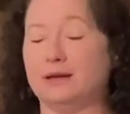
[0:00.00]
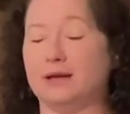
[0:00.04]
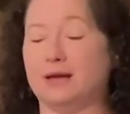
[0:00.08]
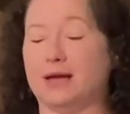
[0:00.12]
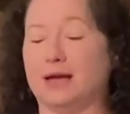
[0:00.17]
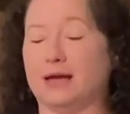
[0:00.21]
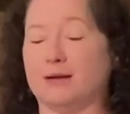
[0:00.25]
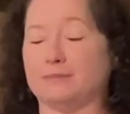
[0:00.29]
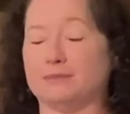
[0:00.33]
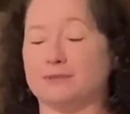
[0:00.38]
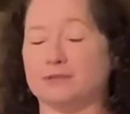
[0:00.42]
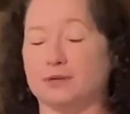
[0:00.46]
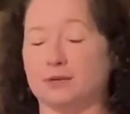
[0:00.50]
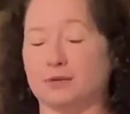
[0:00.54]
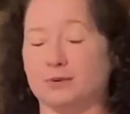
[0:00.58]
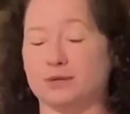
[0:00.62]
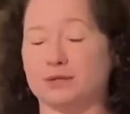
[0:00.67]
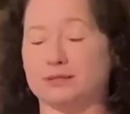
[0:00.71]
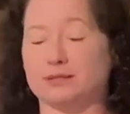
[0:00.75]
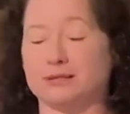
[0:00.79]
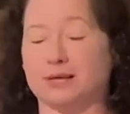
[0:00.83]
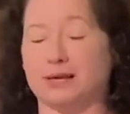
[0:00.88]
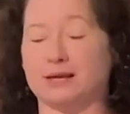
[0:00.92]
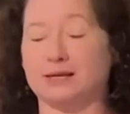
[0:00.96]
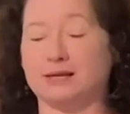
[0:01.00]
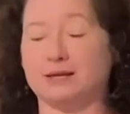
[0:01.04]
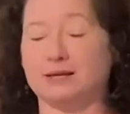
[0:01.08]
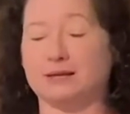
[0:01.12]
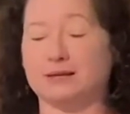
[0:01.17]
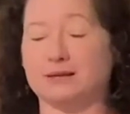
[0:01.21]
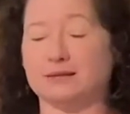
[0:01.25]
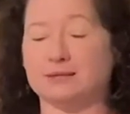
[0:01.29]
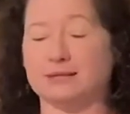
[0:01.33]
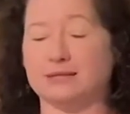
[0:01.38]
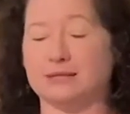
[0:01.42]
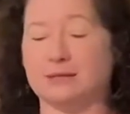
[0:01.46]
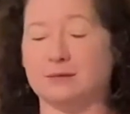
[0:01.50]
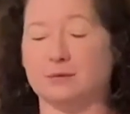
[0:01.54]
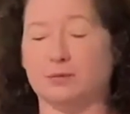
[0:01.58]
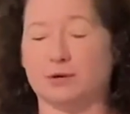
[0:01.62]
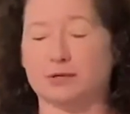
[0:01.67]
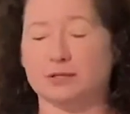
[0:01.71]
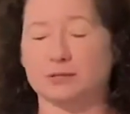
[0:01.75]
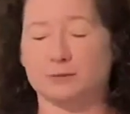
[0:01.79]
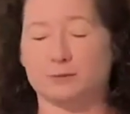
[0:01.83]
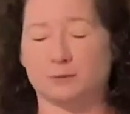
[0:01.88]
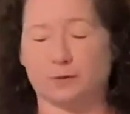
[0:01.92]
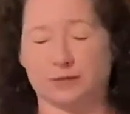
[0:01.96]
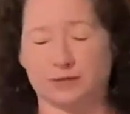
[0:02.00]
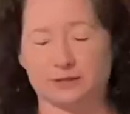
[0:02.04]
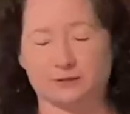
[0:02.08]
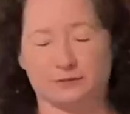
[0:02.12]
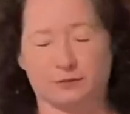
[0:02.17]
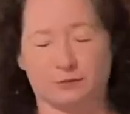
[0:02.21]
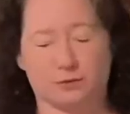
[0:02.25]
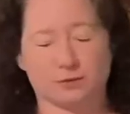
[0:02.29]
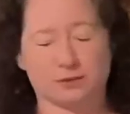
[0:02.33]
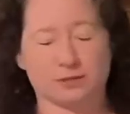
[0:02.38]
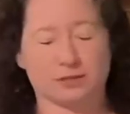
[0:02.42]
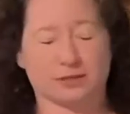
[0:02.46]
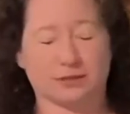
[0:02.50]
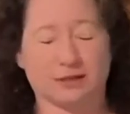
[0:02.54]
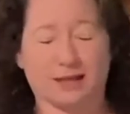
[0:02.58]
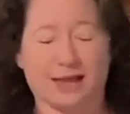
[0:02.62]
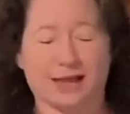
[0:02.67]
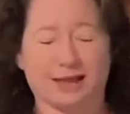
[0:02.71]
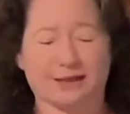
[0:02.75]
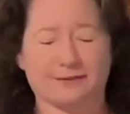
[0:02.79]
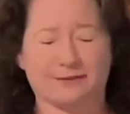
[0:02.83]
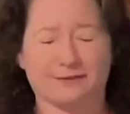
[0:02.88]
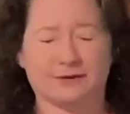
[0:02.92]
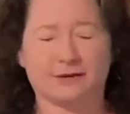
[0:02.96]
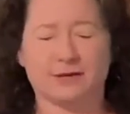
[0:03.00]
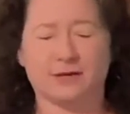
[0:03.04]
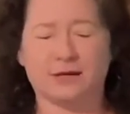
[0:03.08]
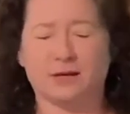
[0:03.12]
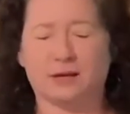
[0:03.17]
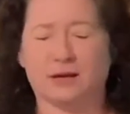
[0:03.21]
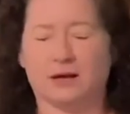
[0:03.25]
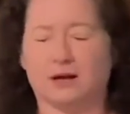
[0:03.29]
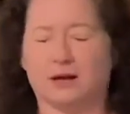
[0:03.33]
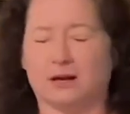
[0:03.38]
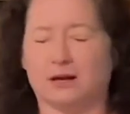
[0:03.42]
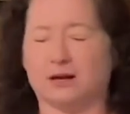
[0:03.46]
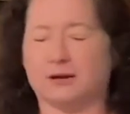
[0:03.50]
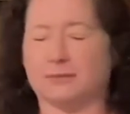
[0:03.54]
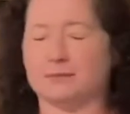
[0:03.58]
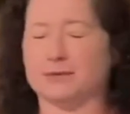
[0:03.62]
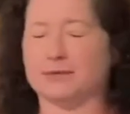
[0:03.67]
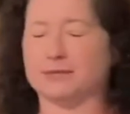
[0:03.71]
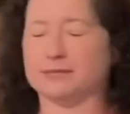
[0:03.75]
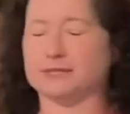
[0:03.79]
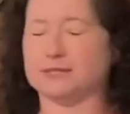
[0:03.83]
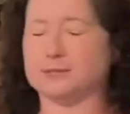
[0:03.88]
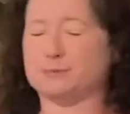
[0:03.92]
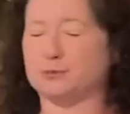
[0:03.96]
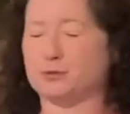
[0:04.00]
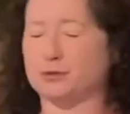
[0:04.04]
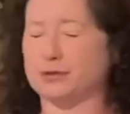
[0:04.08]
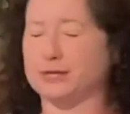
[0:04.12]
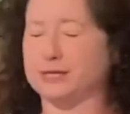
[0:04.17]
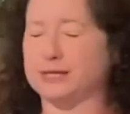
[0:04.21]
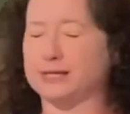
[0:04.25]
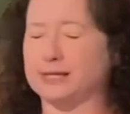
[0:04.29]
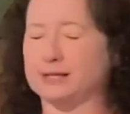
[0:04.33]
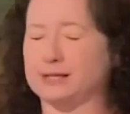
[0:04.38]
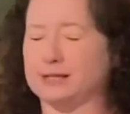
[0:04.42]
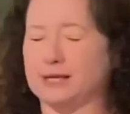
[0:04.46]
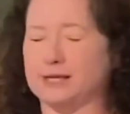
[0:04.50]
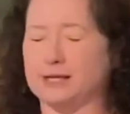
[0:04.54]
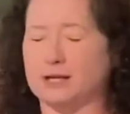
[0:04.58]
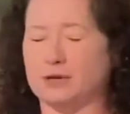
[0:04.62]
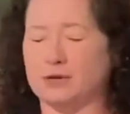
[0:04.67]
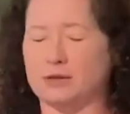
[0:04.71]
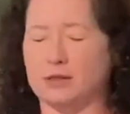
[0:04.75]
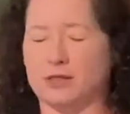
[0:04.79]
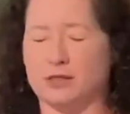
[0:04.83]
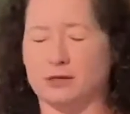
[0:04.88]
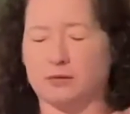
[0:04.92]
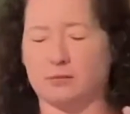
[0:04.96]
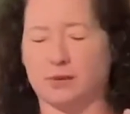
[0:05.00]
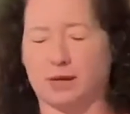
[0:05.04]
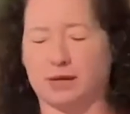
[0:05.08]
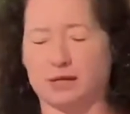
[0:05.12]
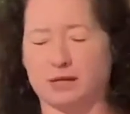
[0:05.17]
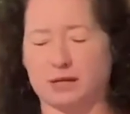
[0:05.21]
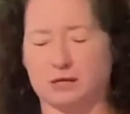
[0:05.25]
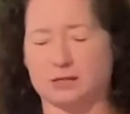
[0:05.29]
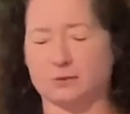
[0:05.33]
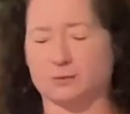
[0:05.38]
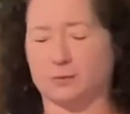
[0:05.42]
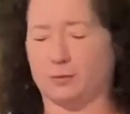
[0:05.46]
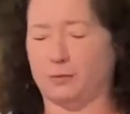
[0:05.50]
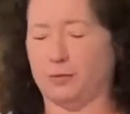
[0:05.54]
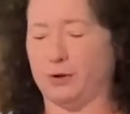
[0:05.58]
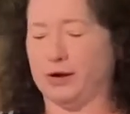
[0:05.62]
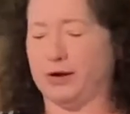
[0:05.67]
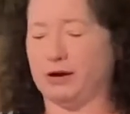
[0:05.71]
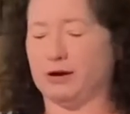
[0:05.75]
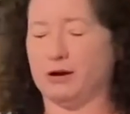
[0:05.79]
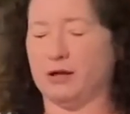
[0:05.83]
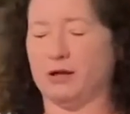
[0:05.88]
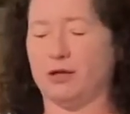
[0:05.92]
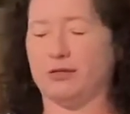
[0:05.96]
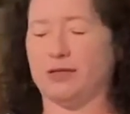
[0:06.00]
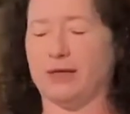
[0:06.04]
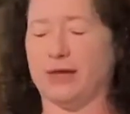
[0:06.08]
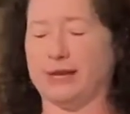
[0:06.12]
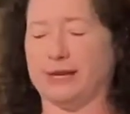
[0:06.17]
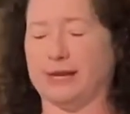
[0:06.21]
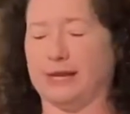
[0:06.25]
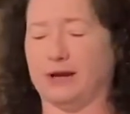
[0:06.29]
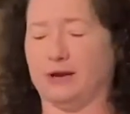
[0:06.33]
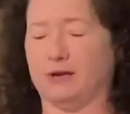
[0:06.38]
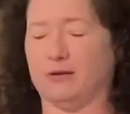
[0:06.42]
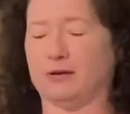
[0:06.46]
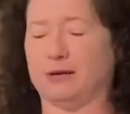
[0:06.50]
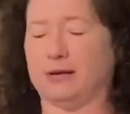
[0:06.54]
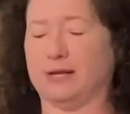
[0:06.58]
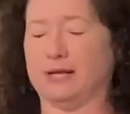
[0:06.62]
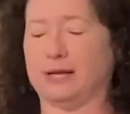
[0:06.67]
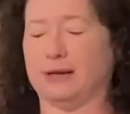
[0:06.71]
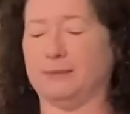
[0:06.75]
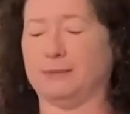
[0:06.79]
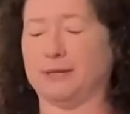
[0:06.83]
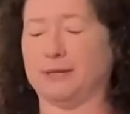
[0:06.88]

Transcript: I'm so excited to see what springs forth to life in spring, and I know that the rain is preparing all that now, and I'm